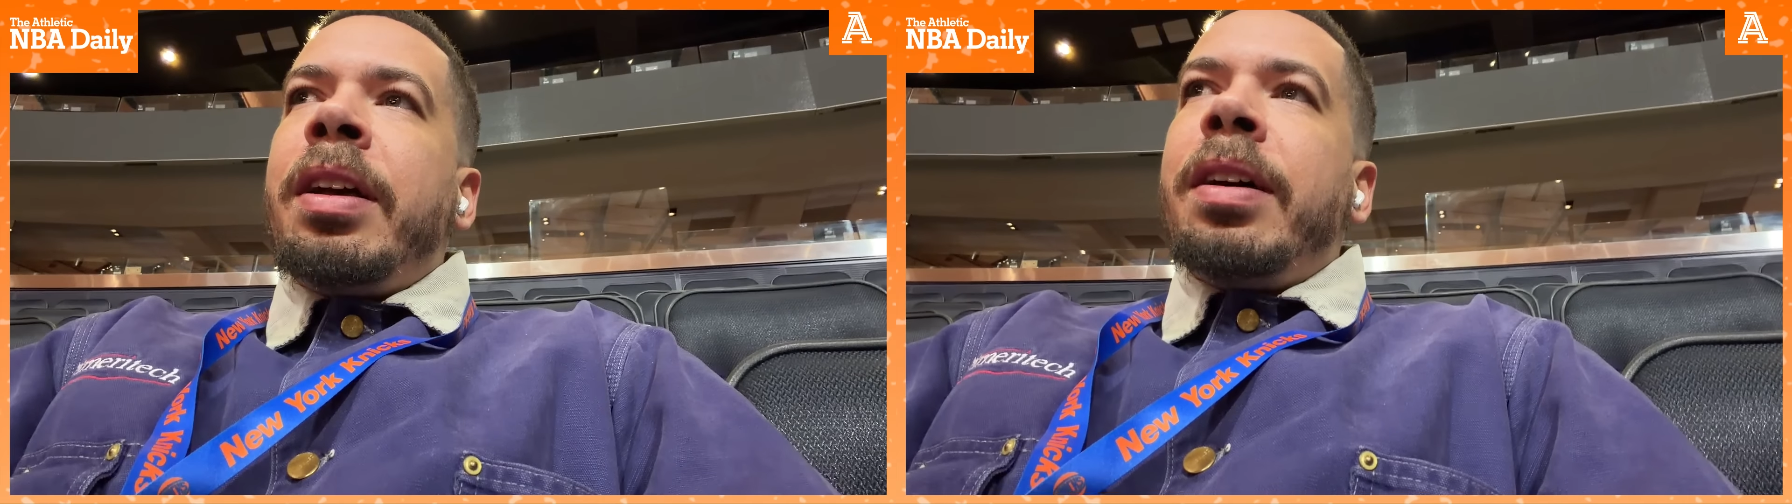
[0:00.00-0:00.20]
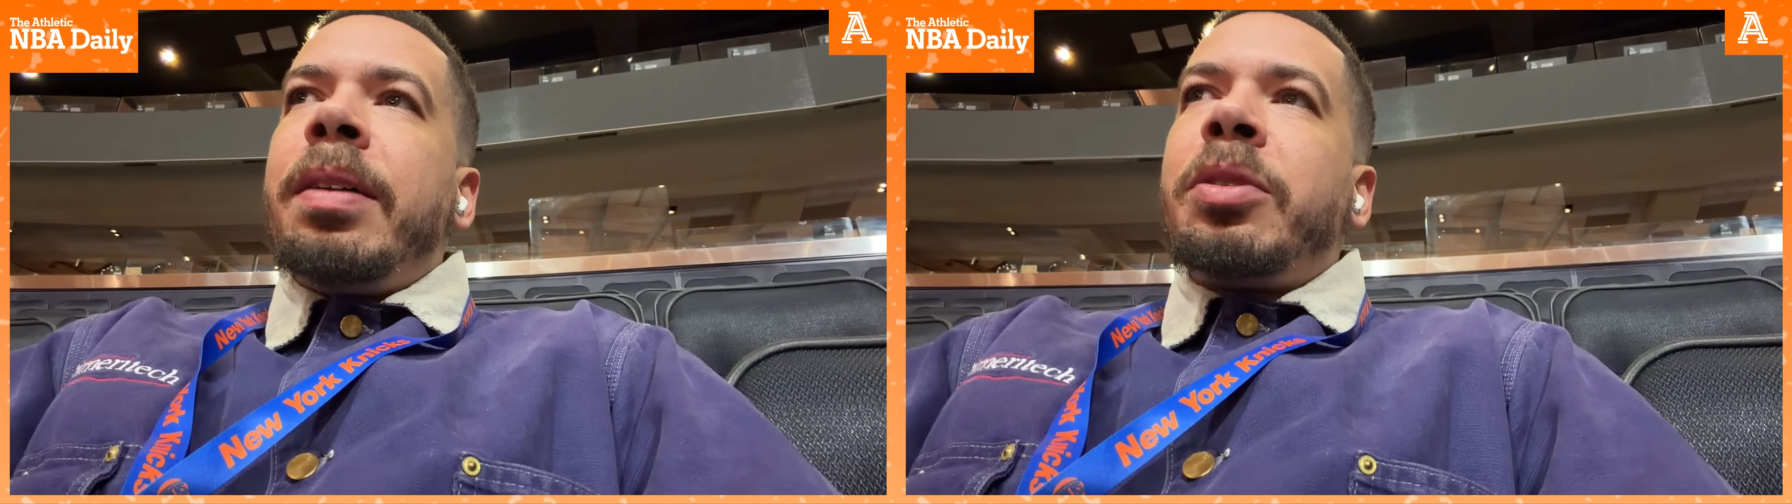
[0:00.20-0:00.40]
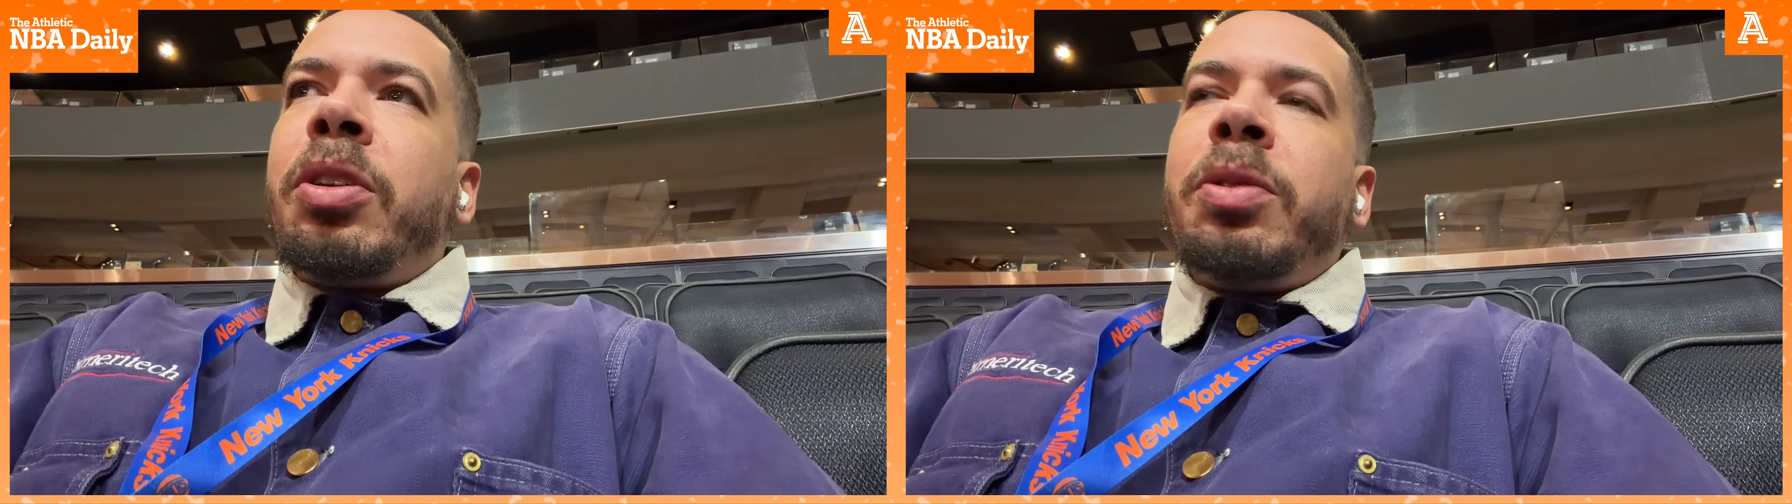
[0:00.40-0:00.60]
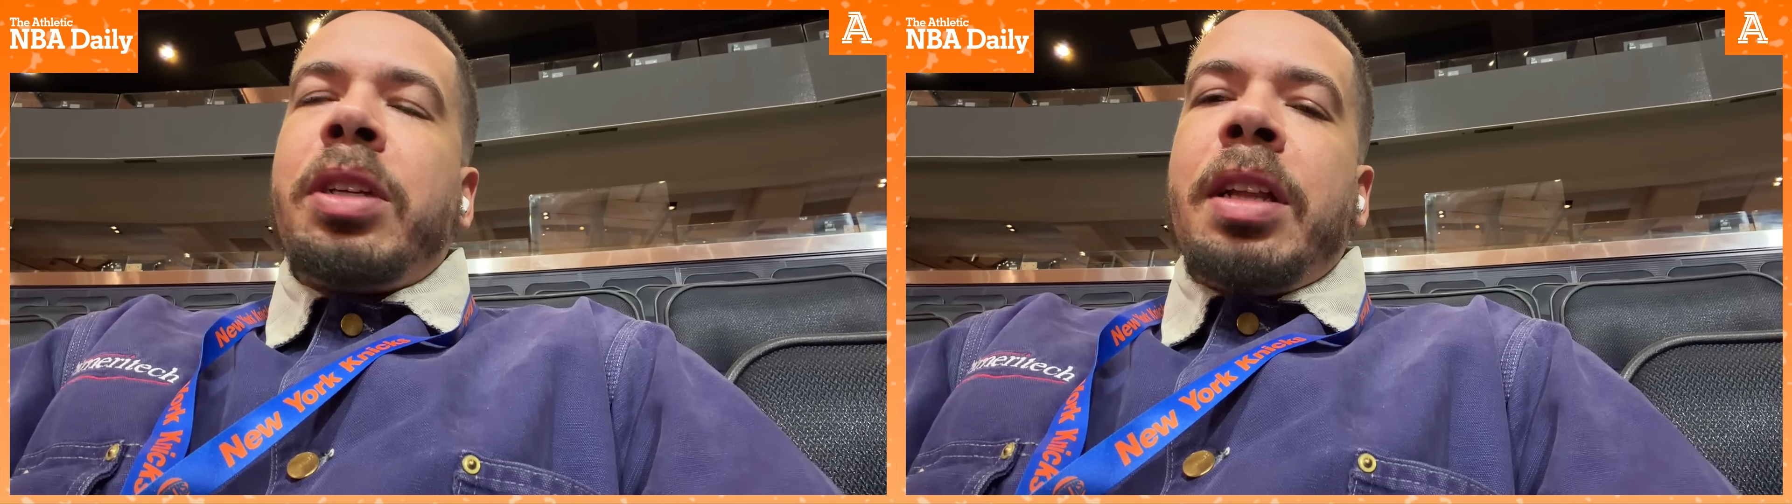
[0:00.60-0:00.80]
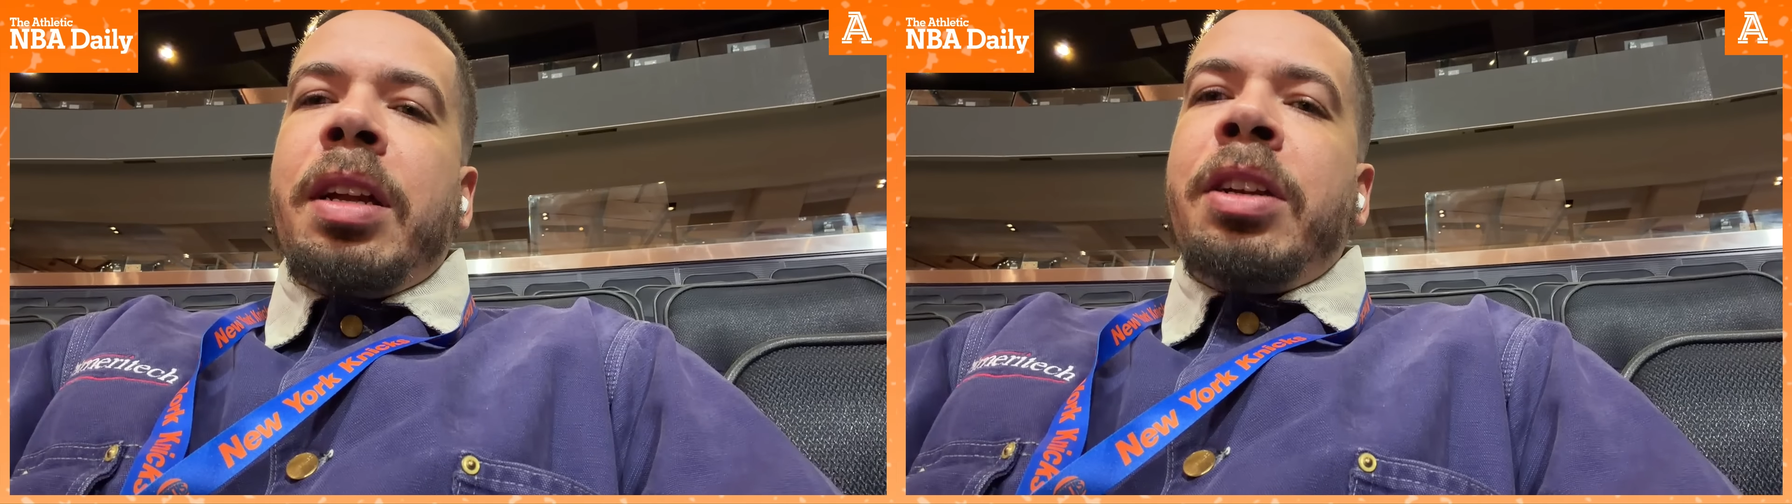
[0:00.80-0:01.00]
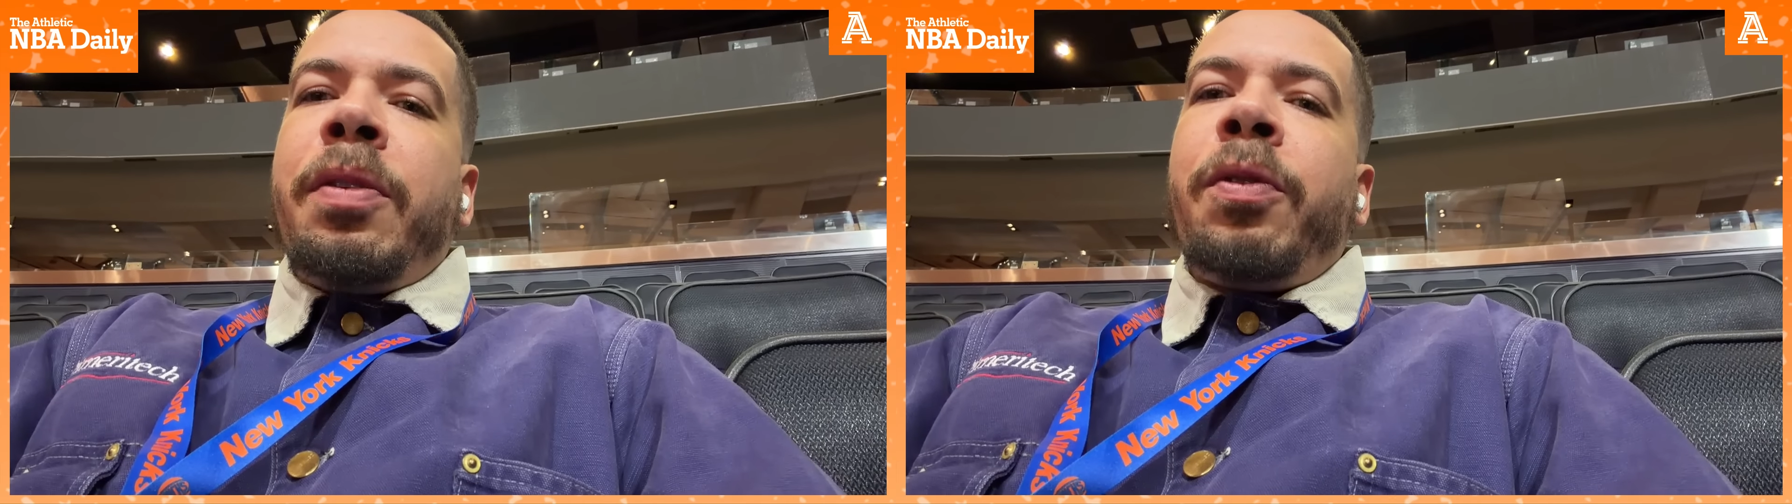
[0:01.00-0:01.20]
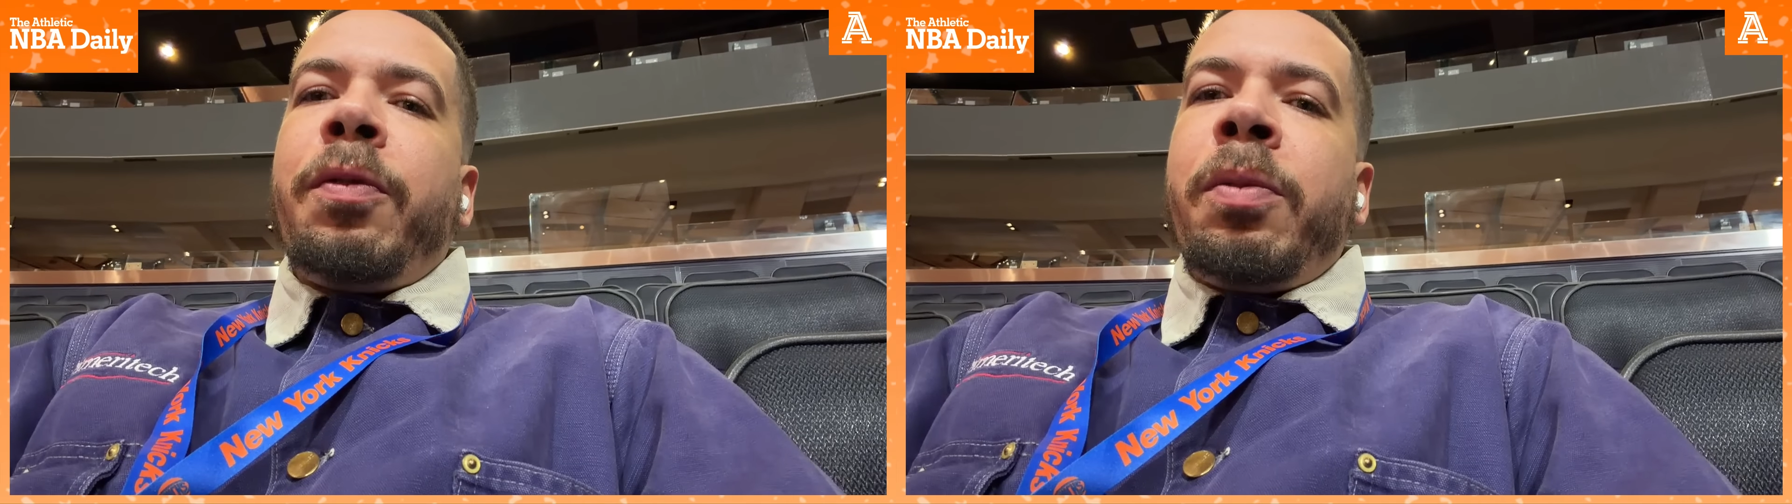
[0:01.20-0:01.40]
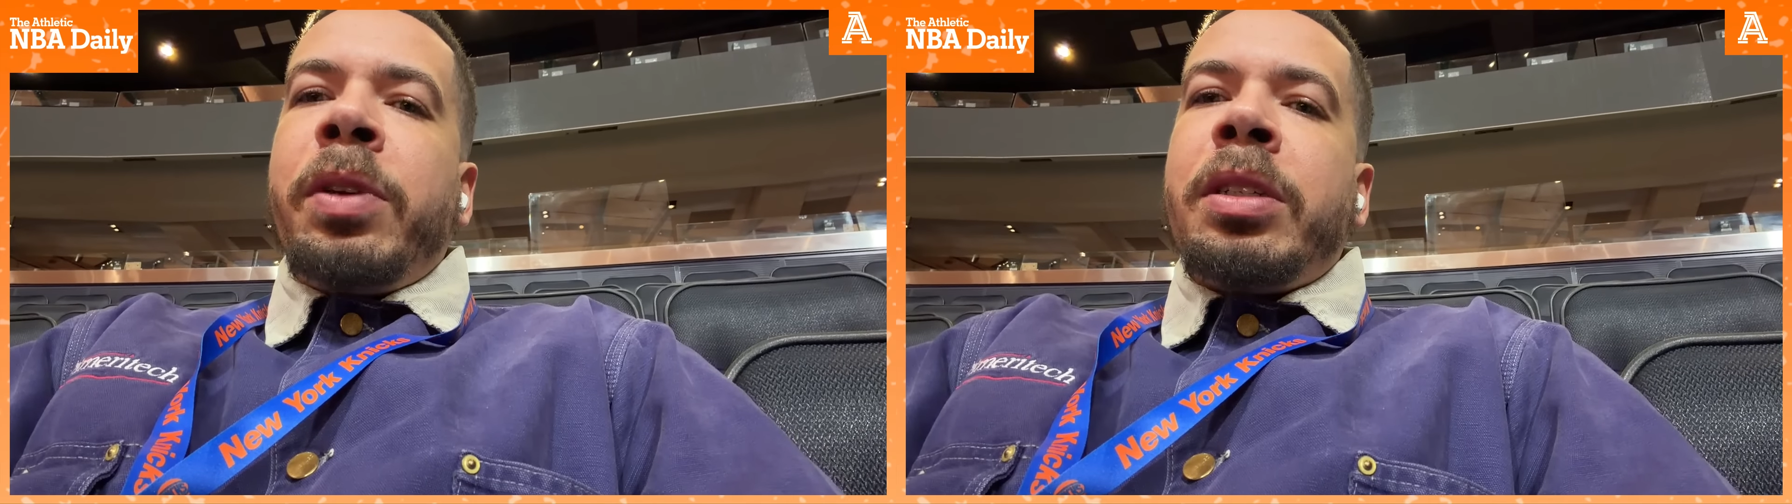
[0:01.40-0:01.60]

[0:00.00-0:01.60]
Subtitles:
So there was a lot of different from